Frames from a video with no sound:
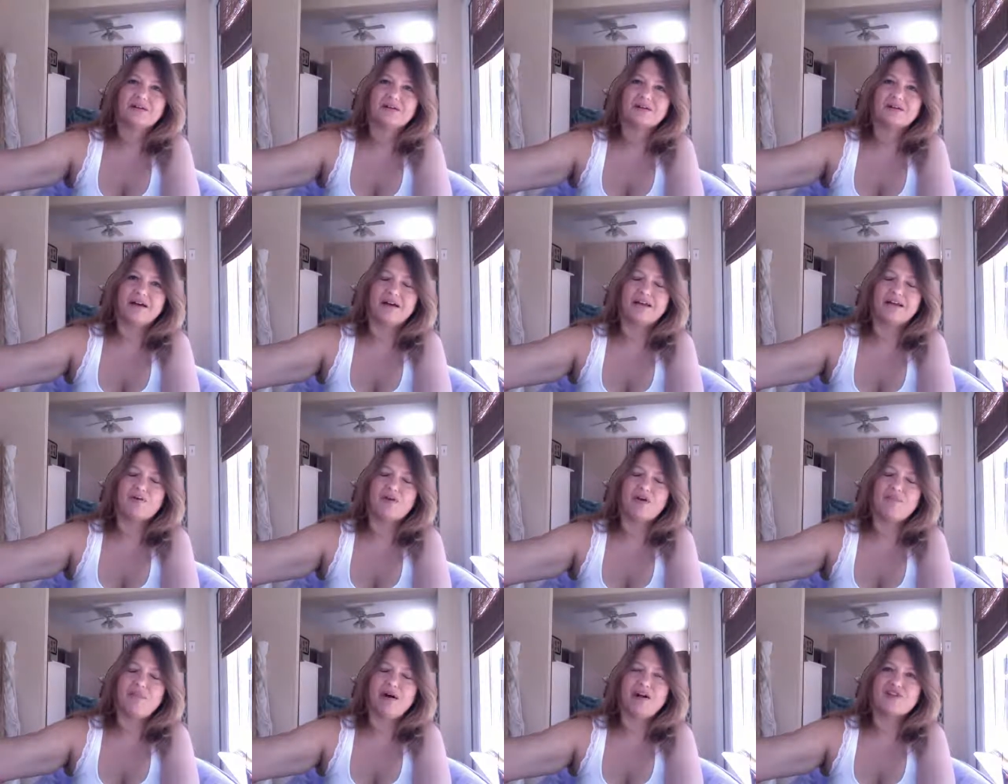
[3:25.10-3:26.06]
Like, it
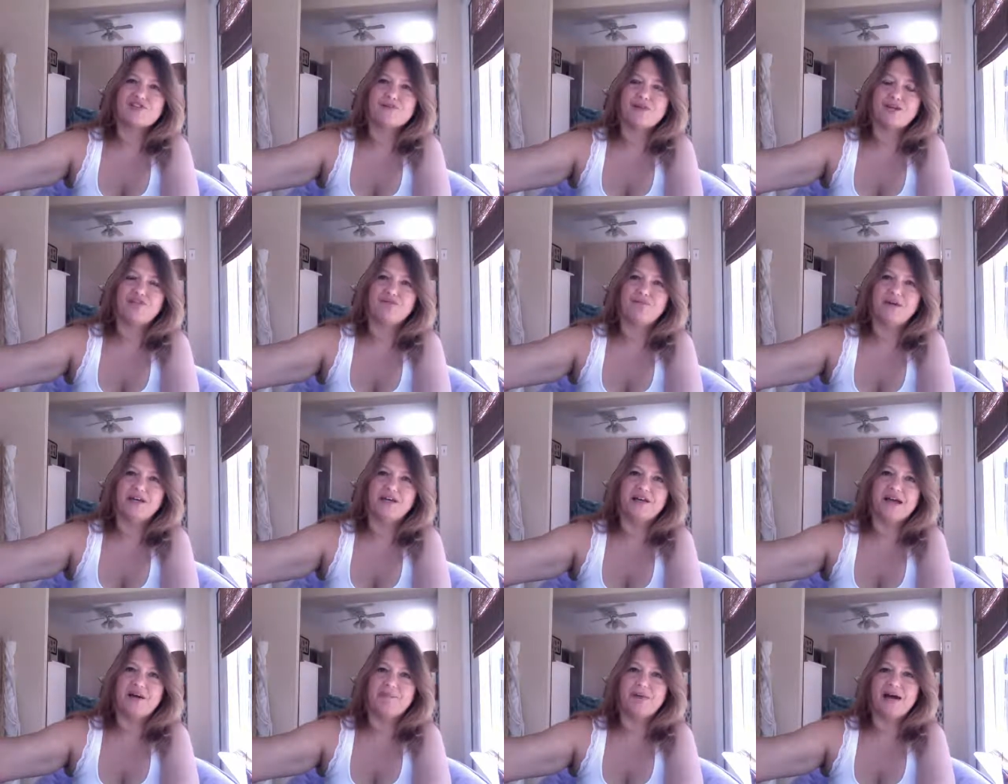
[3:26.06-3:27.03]
reminds me of
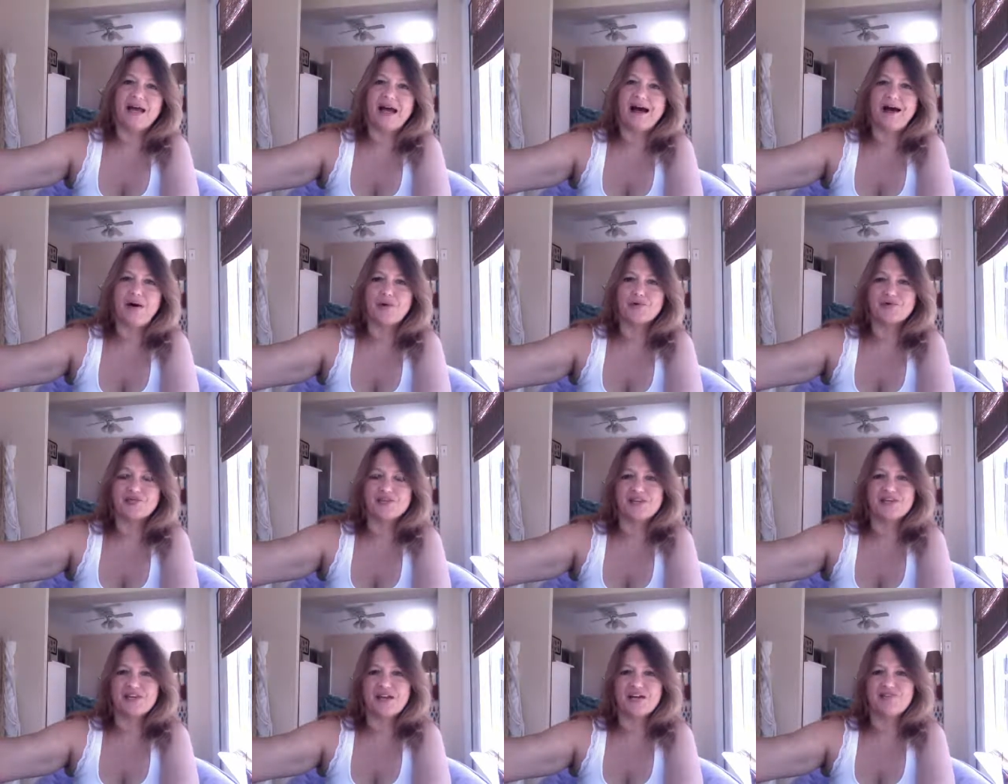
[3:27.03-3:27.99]
being at my
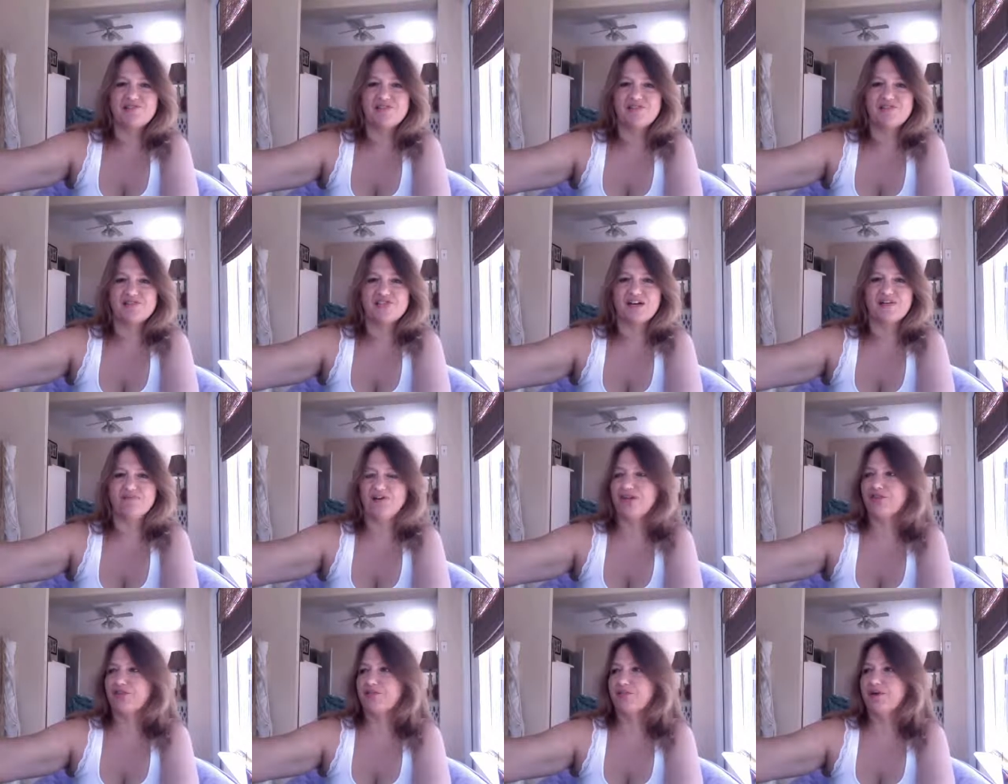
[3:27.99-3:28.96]
house in
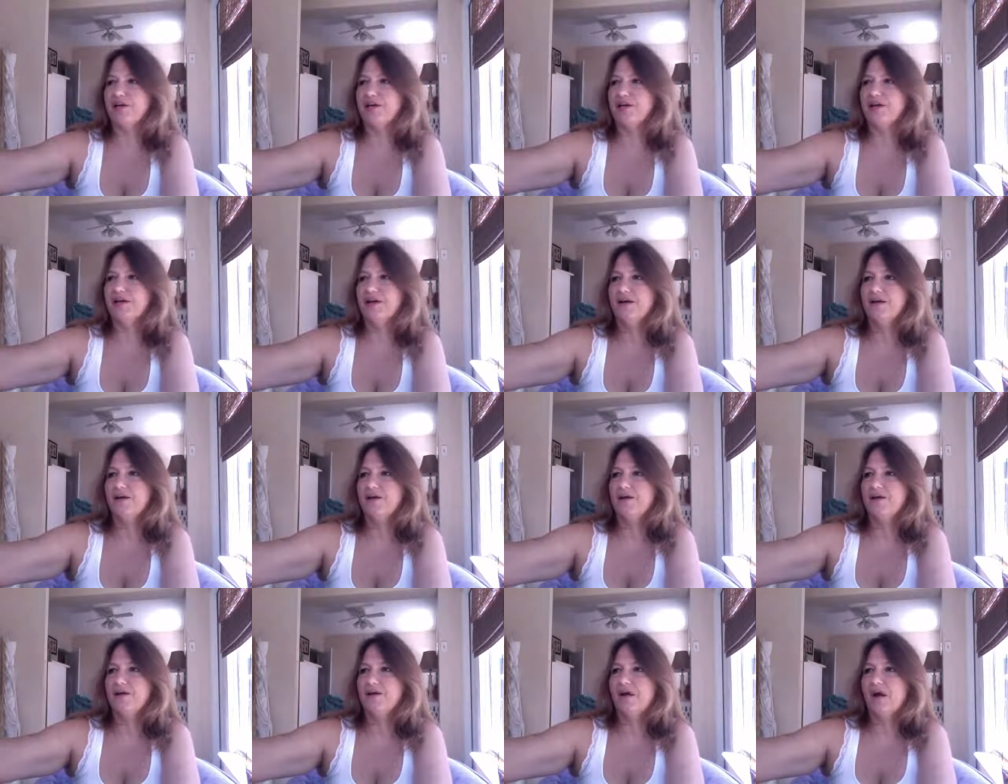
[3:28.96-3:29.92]
1973.
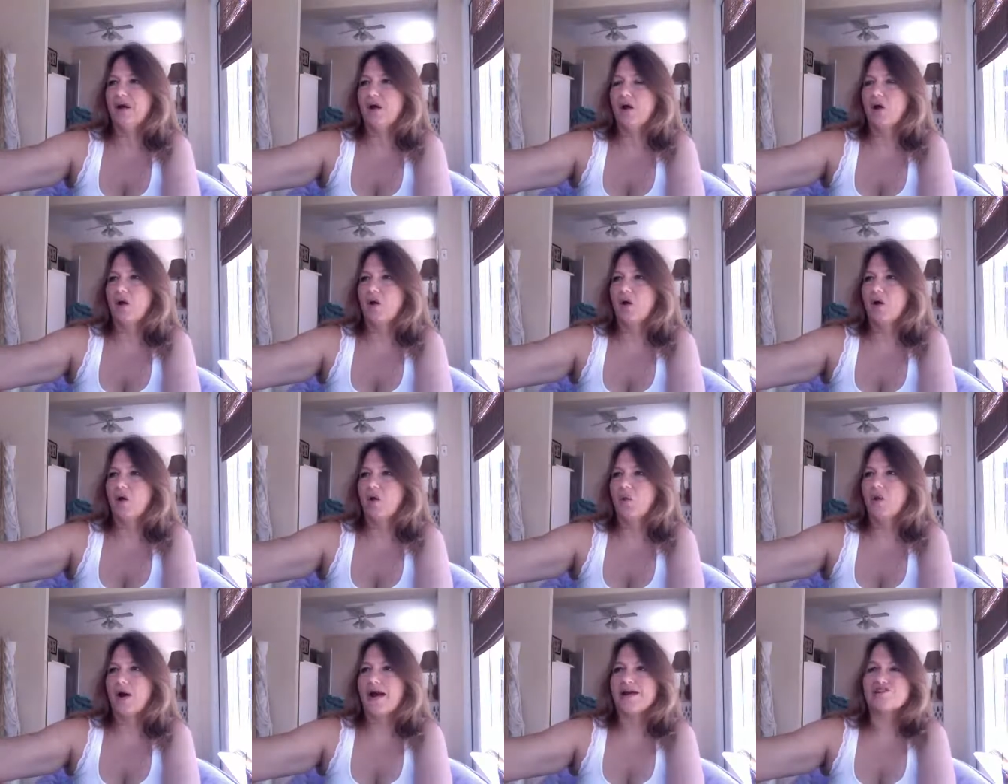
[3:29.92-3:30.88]

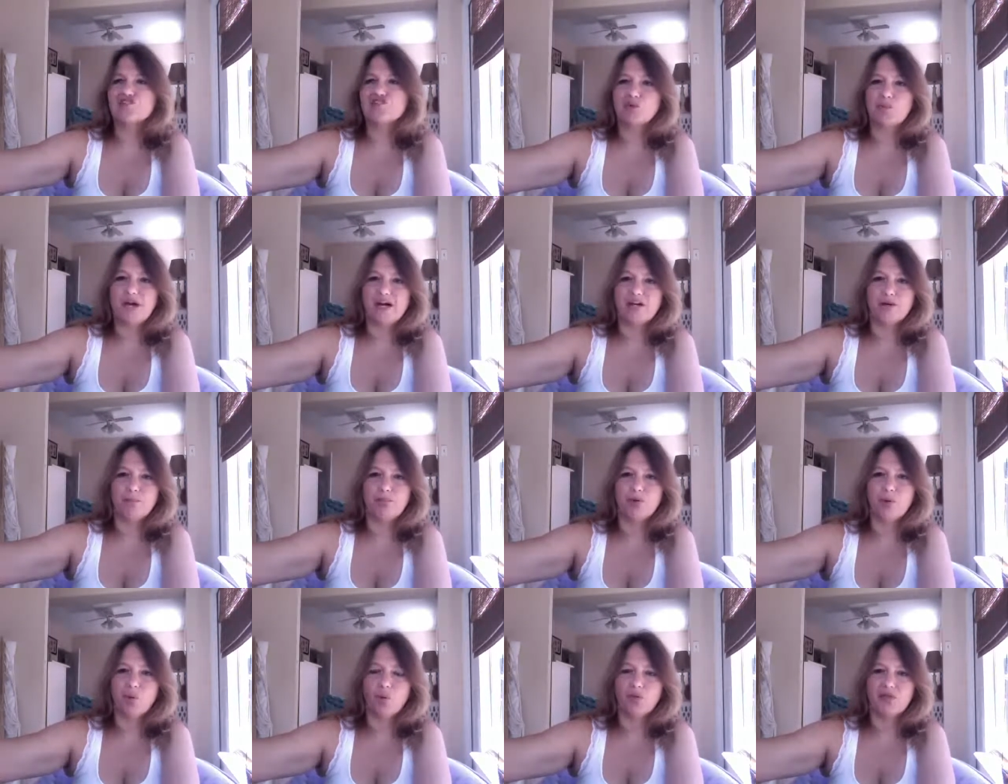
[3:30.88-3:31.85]
Where actually we had a
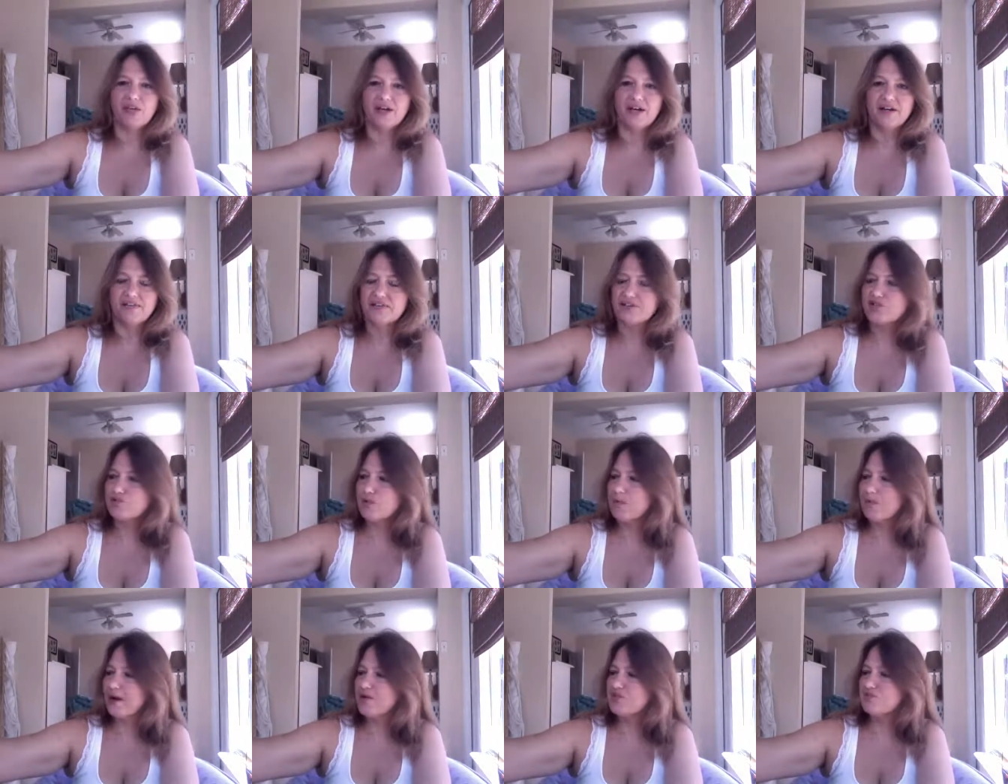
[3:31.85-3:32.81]
pool then. This
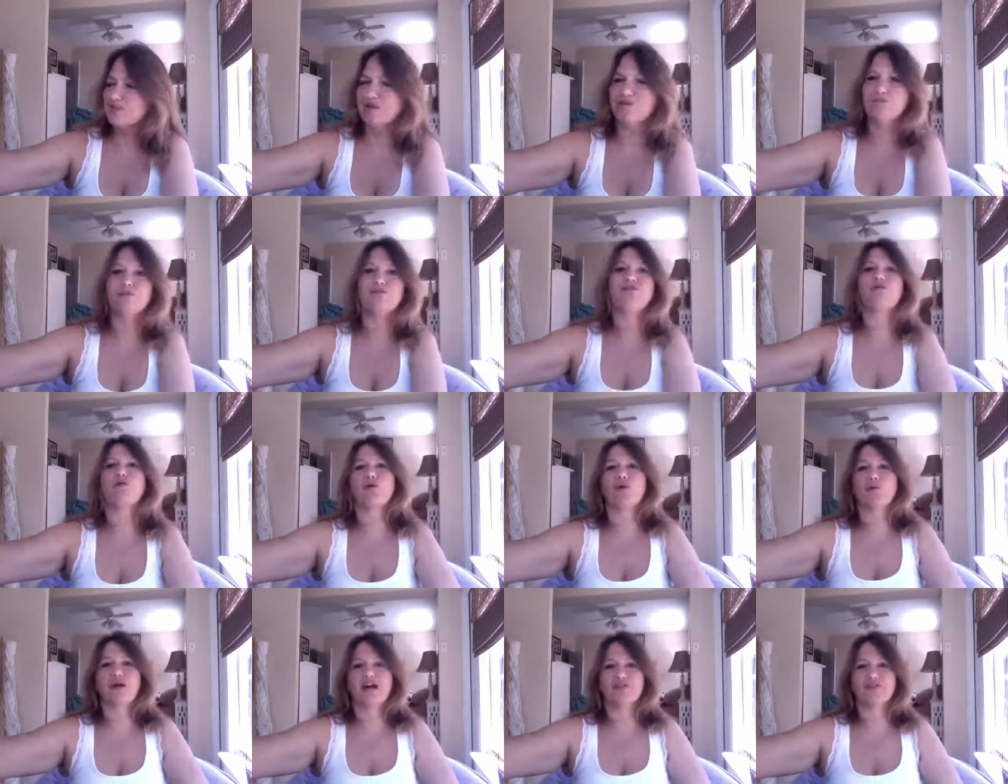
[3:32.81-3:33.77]
reminds me of
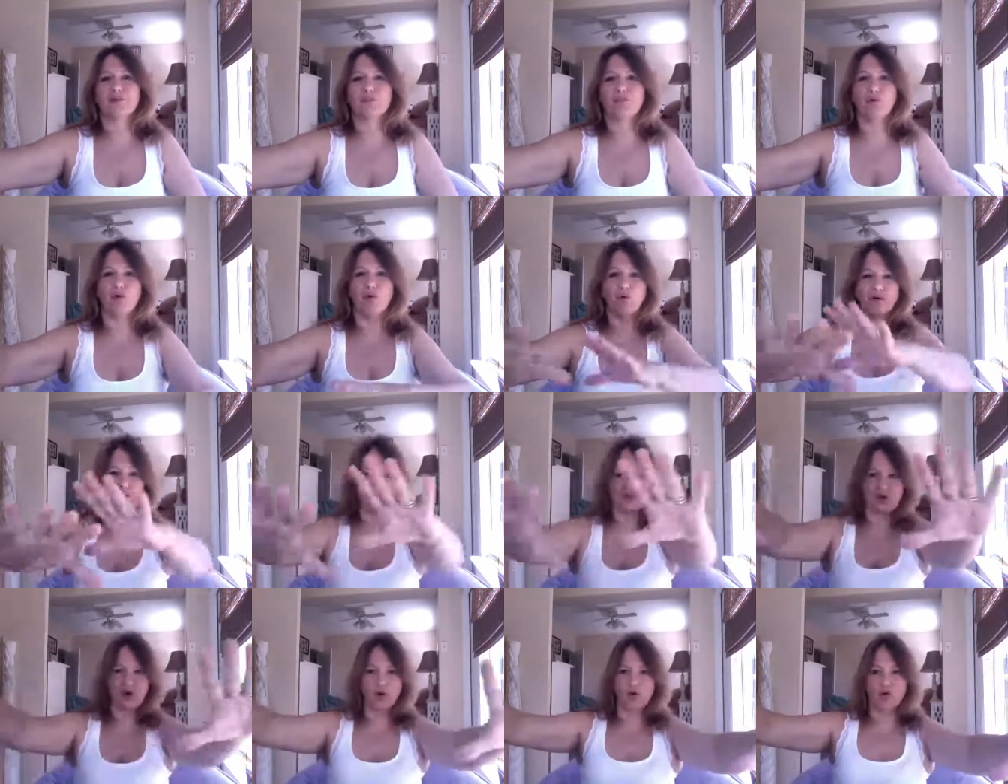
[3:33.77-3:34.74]
before we had the pool, when it was
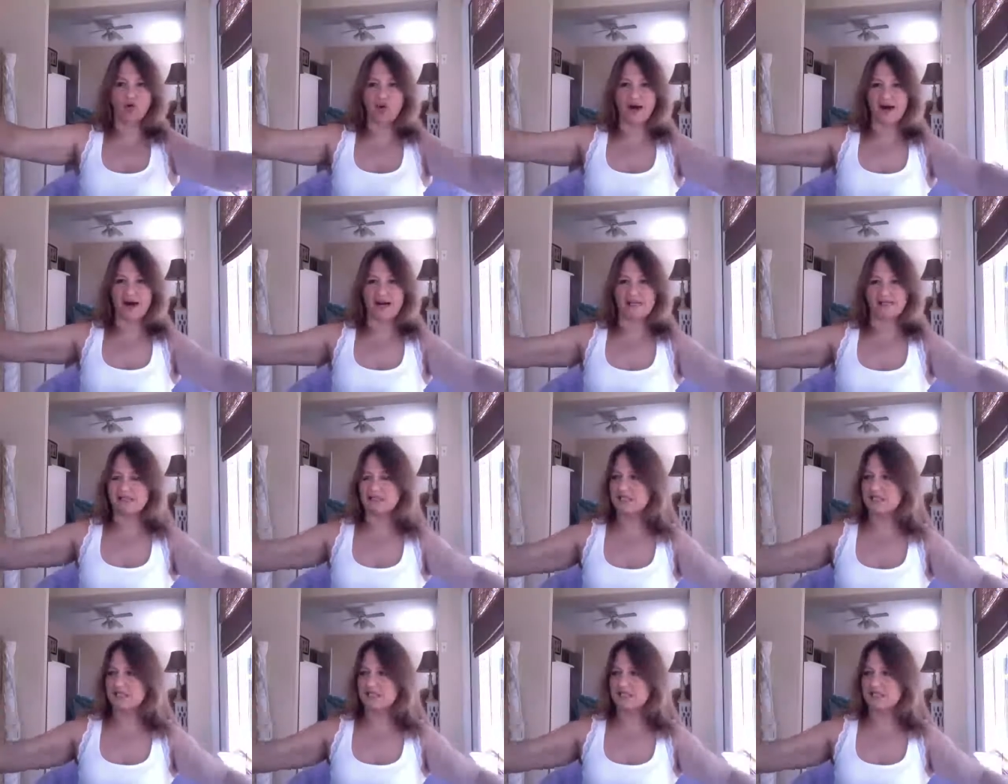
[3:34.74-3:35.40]
all grass.